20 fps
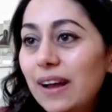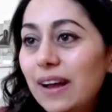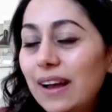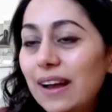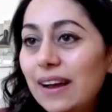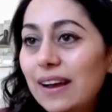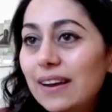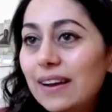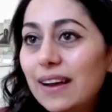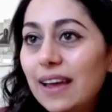
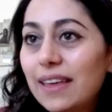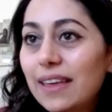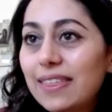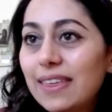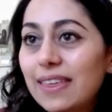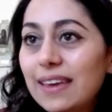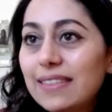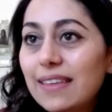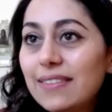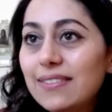I
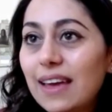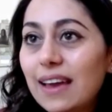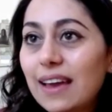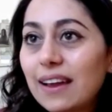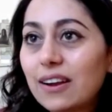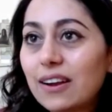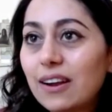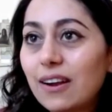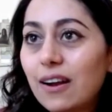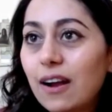think that
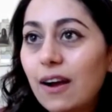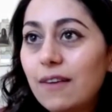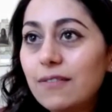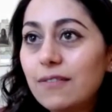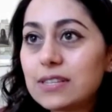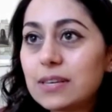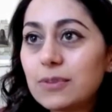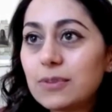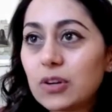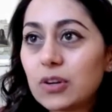covers
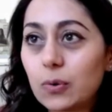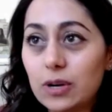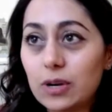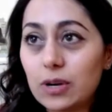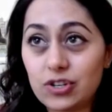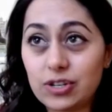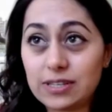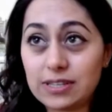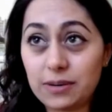some of the questions